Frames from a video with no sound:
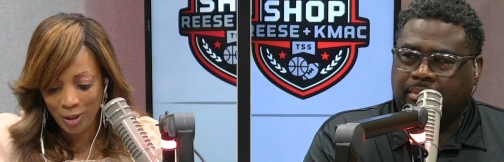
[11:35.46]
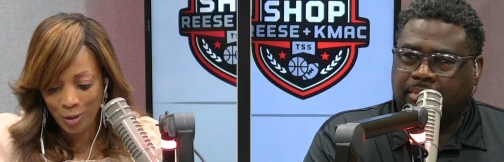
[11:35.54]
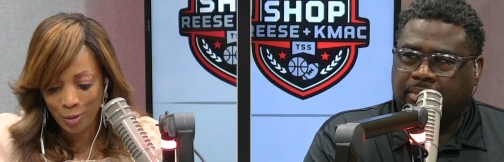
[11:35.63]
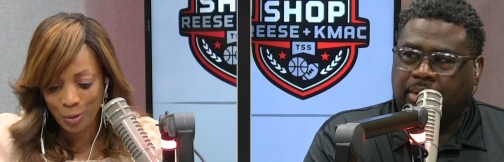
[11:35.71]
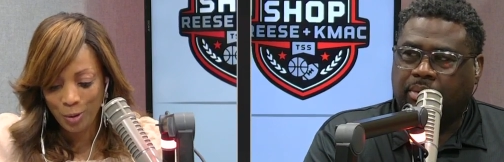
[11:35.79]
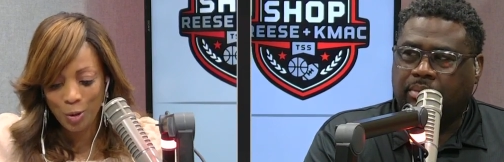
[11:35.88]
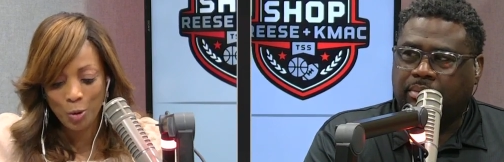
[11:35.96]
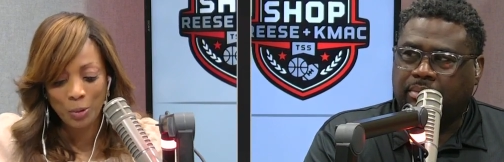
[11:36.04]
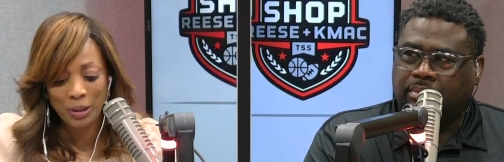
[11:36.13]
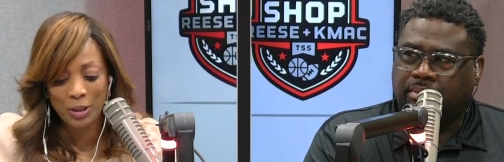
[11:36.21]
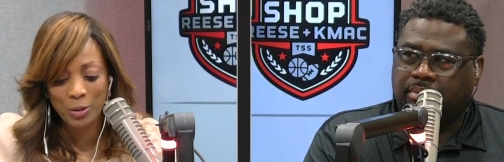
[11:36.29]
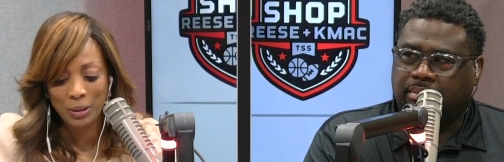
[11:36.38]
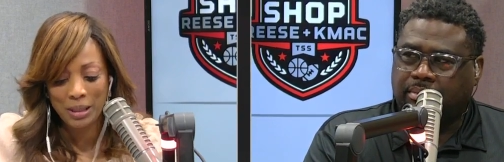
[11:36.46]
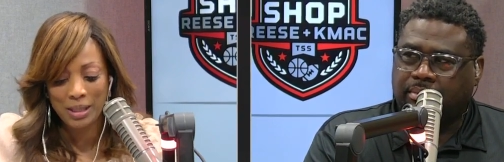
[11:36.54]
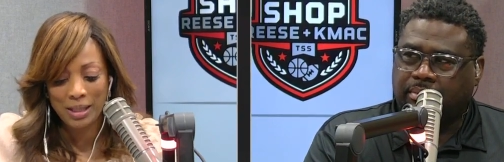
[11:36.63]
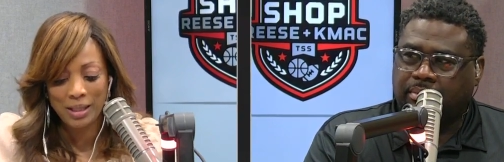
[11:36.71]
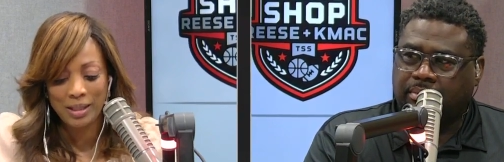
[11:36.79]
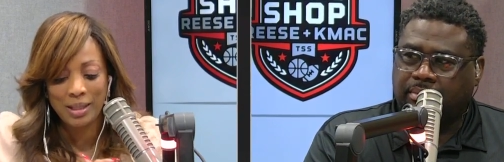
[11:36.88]
Speaker 1: through so, to
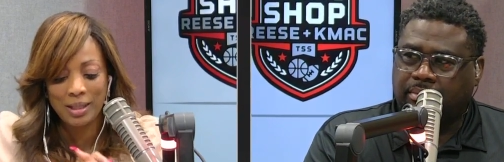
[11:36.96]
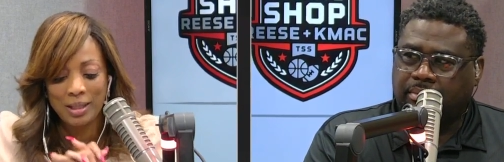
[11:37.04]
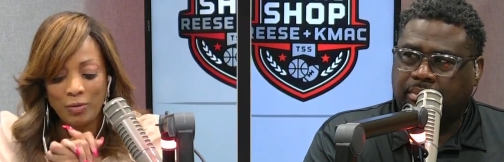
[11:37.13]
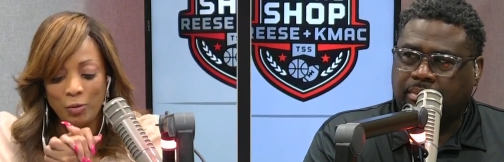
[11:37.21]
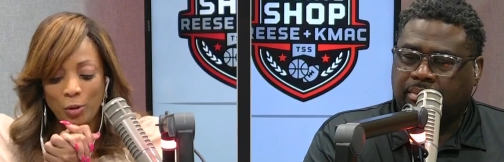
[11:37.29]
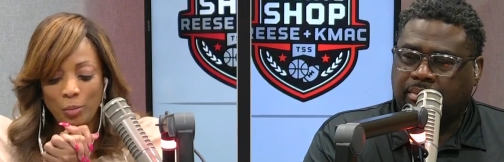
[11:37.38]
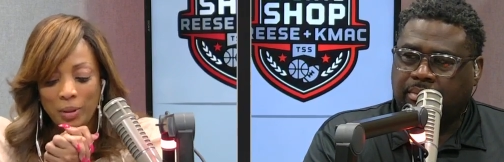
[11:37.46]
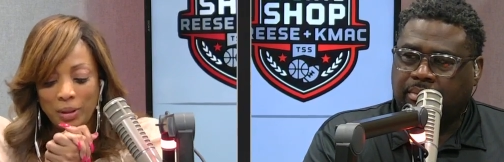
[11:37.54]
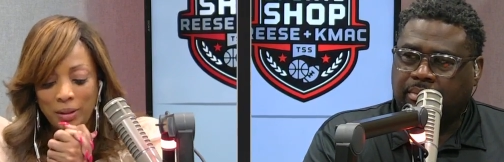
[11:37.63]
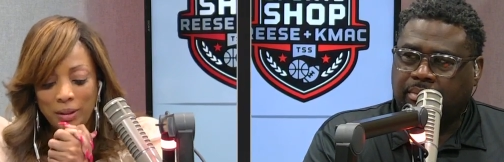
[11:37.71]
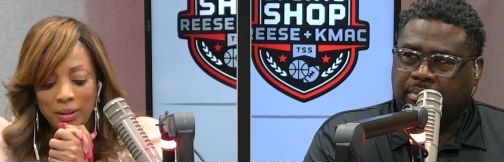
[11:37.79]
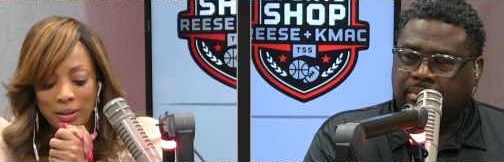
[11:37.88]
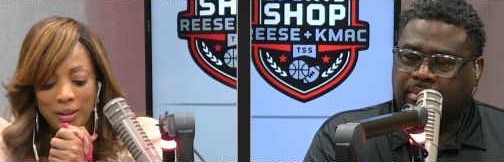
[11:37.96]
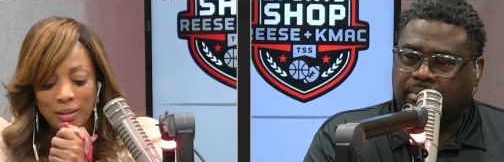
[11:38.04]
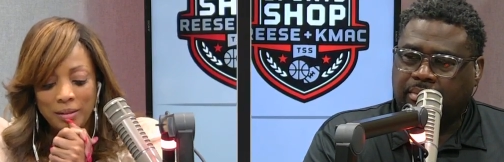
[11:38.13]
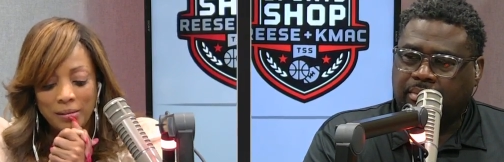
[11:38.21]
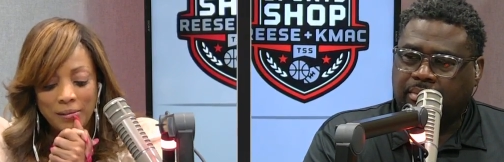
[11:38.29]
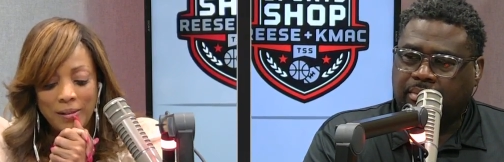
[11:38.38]
2026, 64 million
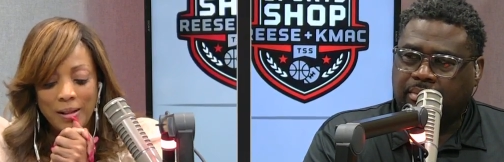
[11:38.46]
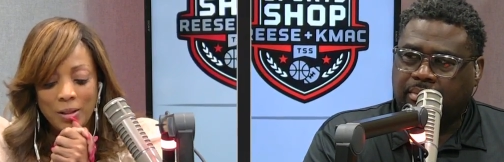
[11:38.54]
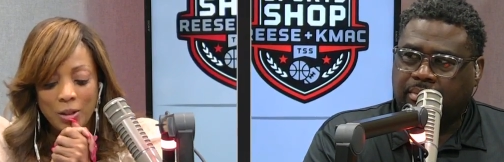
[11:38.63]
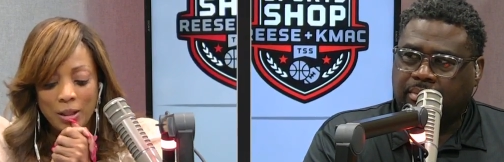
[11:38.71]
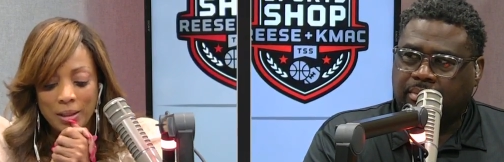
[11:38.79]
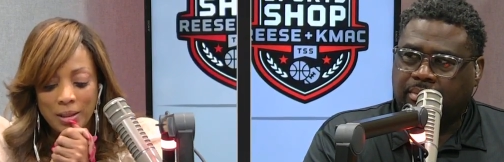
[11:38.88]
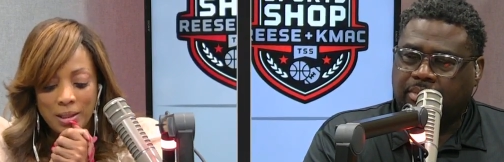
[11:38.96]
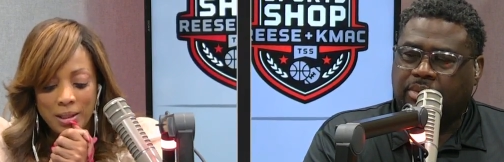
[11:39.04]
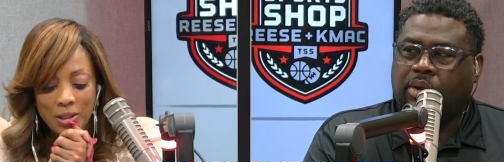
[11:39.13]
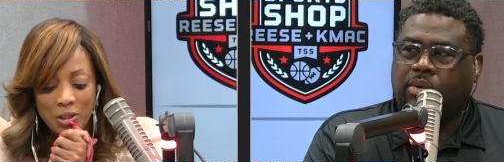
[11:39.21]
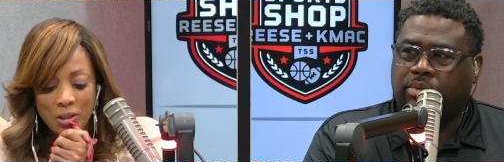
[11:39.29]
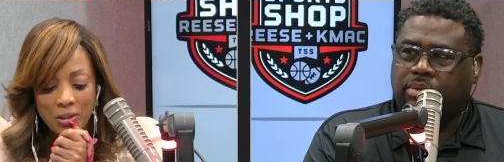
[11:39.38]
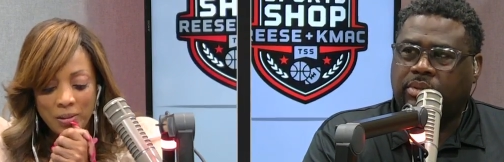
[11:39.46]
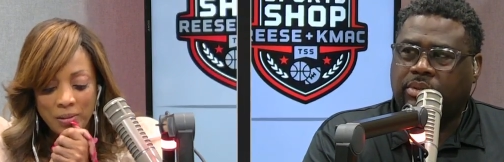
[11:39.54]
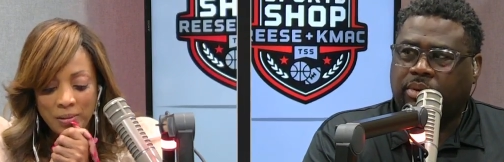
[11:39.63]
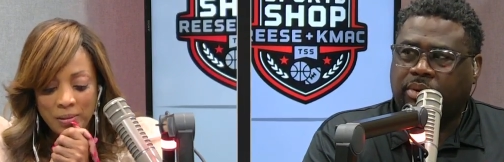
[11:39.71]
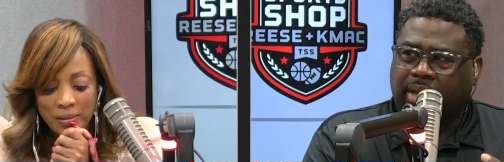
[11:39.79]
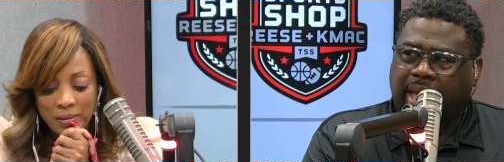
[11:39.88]
contract extension.
Speaker 2: So,
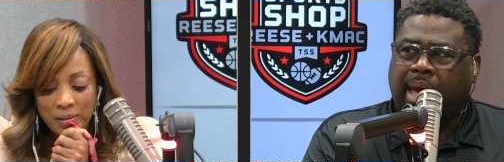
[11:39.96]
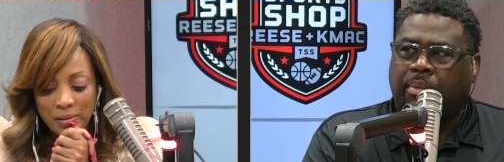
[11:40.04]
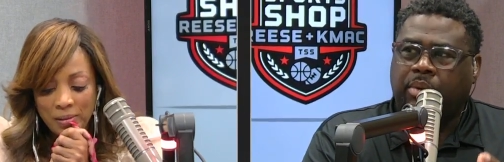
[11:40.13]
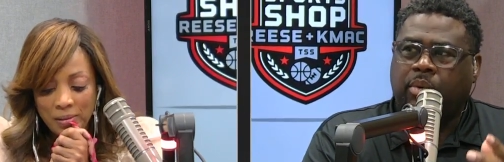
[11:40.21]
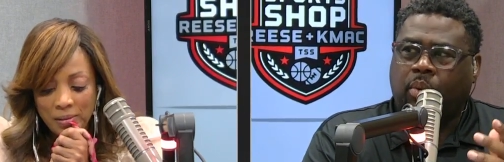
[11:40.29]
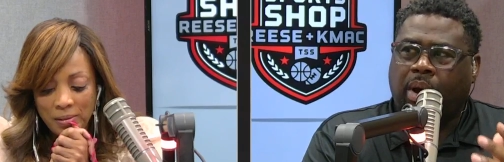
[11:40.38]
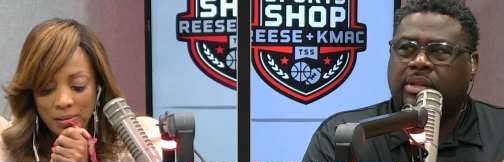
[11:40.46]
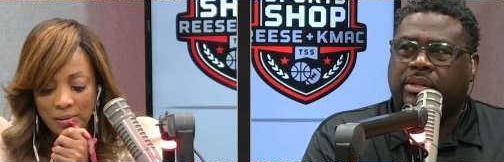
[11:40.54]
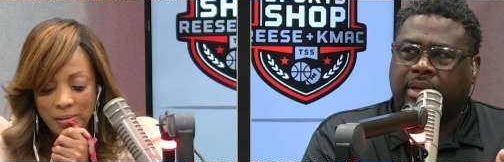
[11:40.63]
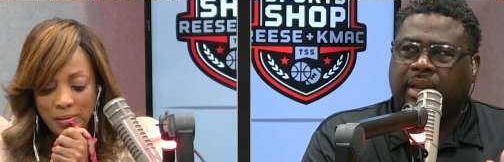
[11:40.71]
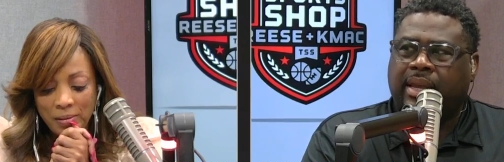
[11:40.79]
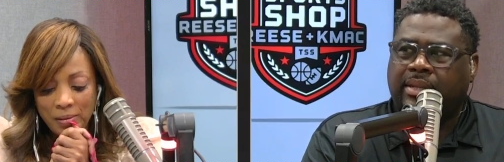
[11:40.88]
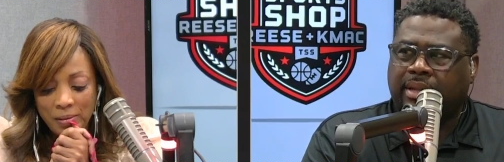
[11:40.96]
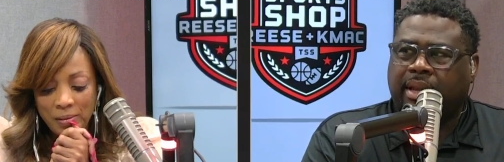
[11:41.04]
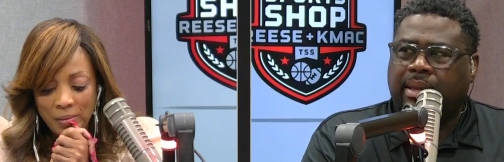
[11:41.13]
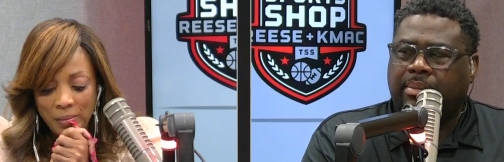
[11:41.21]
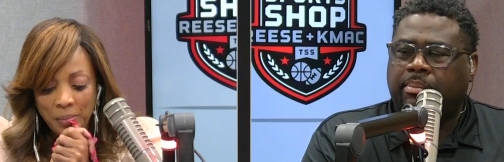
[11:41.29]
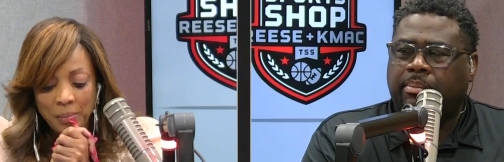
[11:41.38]
so the guy we were watching last
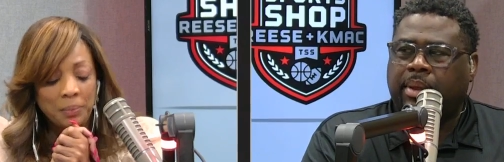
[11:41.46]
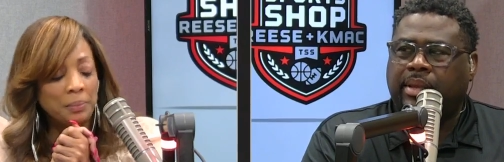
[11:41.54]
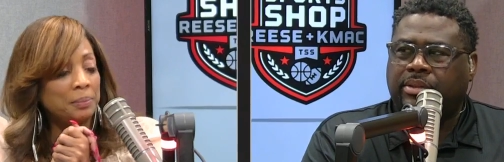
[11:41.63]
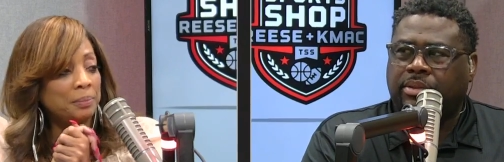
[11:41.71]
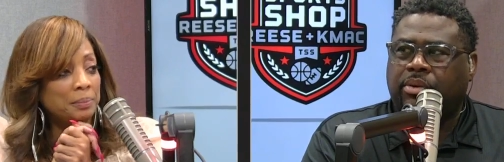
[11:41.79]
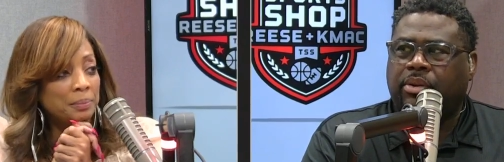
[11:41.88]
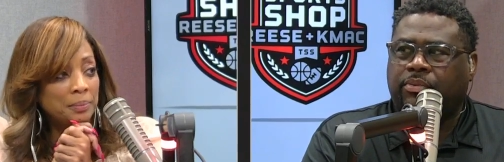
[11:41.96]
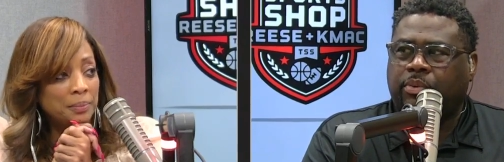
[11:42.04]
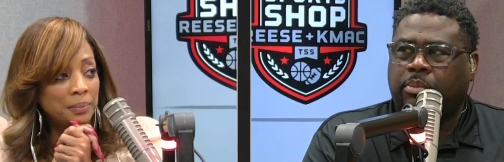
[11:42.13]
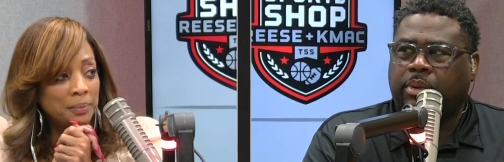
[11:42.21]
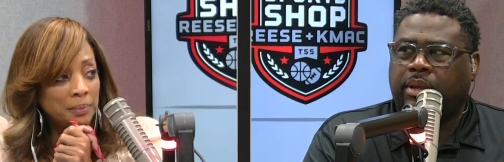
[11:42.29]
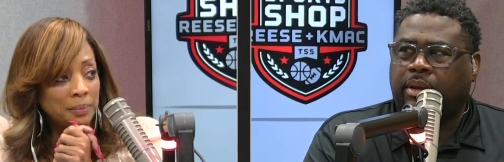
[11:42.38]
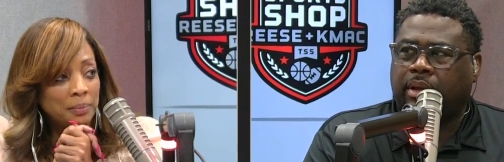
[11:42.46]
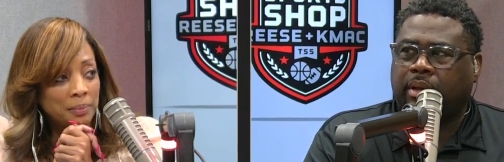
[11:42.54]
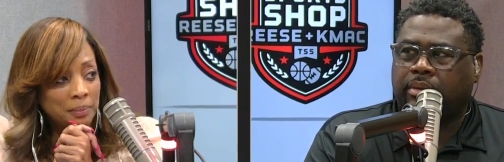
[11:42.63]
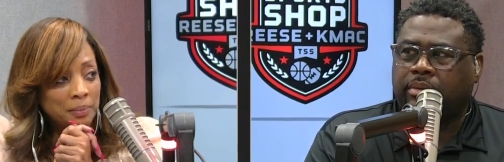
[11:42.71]
night mm. makes thirty four million dollars.